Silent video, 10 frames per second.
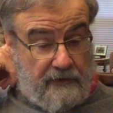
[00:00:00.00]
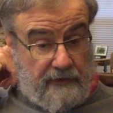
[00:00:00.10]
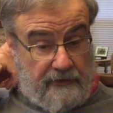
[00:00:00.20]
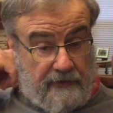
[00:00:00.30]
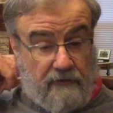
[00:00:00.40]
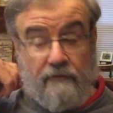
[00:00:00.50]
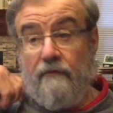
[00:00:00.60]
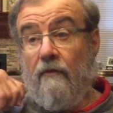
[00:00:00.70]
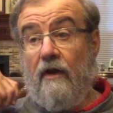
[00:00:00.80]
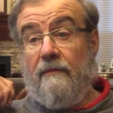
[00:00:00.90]
in
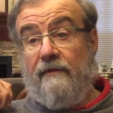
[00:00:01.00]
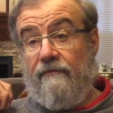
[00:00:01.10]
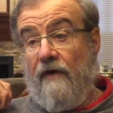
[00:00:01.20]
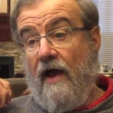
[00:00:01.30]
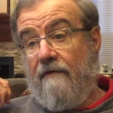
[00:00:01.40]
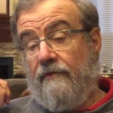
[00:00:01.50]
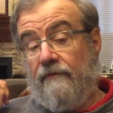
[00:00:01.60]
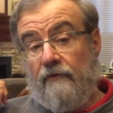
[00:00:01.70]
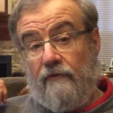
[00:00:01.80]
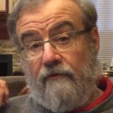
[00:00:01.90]
Deuteronomy 5, the
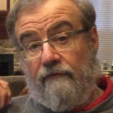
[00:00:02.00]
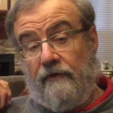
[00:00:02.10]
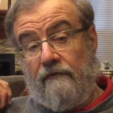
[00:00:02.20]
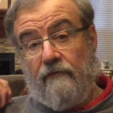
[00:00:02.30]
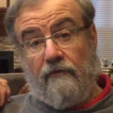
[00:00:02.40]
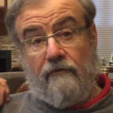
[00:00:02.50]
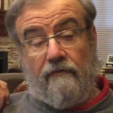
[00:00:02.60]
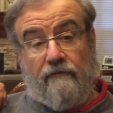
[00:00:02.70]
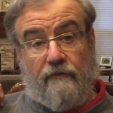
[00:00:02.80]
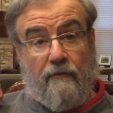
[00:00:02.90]
first 15
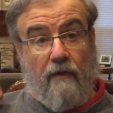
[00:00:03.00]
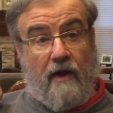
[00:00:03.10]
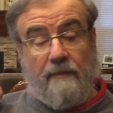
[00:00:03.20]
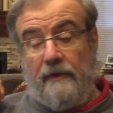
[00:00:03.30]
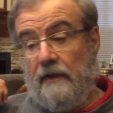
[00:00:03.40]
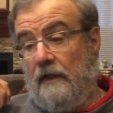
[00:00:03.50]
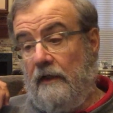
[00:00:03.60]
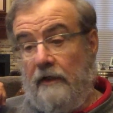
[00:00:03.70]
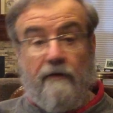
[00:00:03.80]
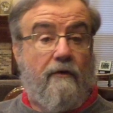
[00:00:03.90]
verses of Deuteronomy.
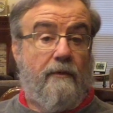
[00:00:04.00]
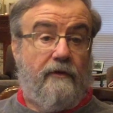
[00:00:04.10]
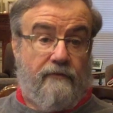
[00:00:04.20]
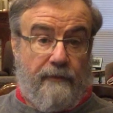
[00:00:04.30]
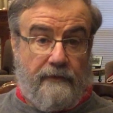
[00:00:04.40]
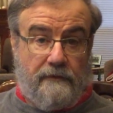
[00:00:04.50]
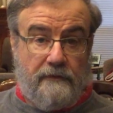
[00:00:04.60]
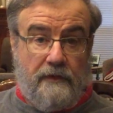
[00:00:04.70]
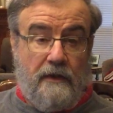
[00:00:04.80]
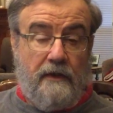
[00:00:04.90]
Hear, O Israel,
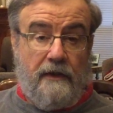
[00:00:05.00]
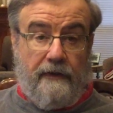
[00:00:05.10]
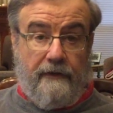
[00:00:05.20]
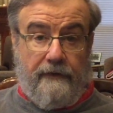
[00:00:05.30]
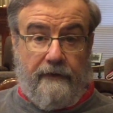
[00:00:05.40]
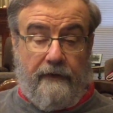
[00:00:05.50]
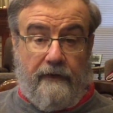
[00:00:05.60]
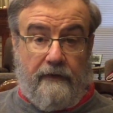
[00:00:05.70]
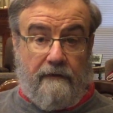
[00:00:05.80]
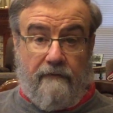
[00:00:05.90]

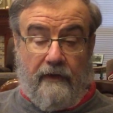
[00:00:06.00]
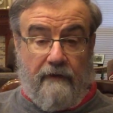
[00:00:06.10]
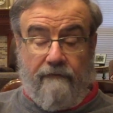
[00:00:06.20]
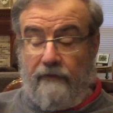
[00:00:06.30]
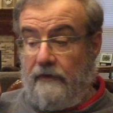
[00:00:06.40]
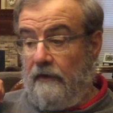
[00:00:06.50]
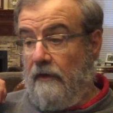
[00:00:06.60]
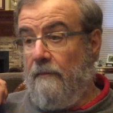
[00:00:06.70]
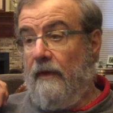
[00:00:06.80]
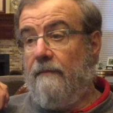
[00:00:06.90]
and they give the Ten
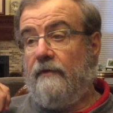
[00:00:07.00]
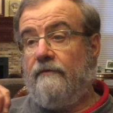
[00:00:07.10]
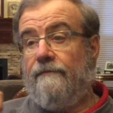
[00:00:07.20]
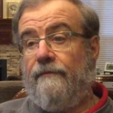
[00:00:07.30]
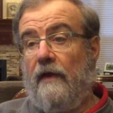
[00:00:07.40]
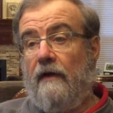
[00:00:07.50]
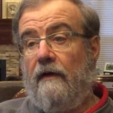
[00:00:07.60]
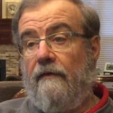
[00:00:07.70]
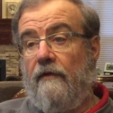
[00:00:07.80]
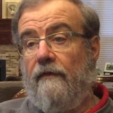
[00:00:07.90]
Commandments.
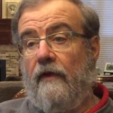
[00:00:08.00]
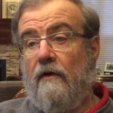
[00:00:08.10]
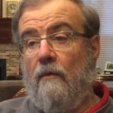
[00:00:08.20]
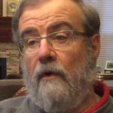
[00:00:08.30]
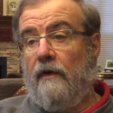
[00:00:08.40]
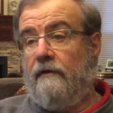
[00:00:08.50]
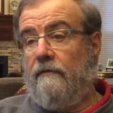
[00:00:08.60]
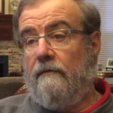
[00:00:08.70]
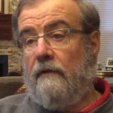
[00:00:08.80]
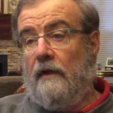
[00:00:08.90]
And then they go on
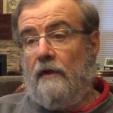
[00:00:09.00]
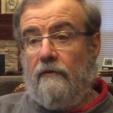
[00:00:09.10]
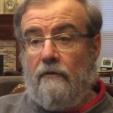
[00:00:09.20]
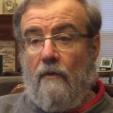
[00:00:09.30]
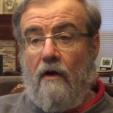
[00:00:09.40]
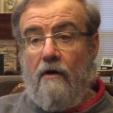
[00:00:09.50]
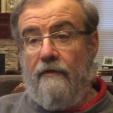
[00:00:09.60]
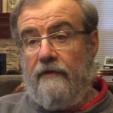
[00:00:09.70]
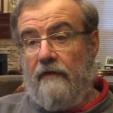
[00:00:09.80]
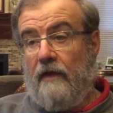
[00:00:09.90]
to all
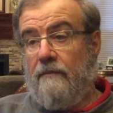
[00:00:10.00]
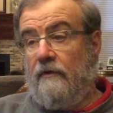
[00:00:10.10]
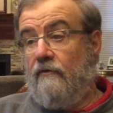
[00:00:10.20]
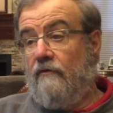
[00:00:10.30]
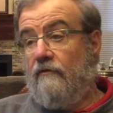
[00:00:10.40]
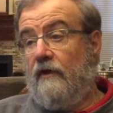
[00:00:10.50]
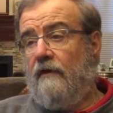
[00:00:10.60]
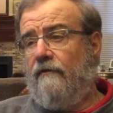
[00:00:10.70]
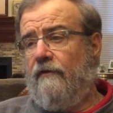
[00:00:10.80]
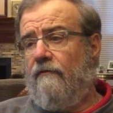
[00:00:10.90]
these admonitions
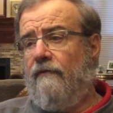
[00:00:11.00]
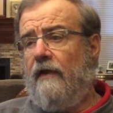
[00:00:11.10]
against their